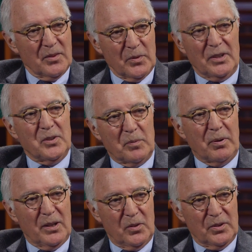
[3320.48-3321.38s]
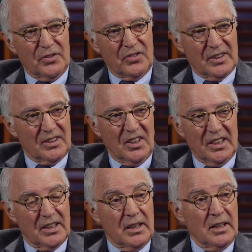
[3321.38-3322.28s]
right to the pylorus and
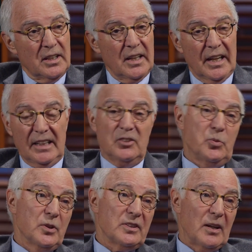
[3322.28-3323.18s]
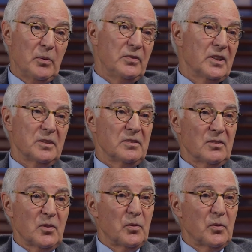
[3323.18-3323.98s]
cut it. And it's work that we've done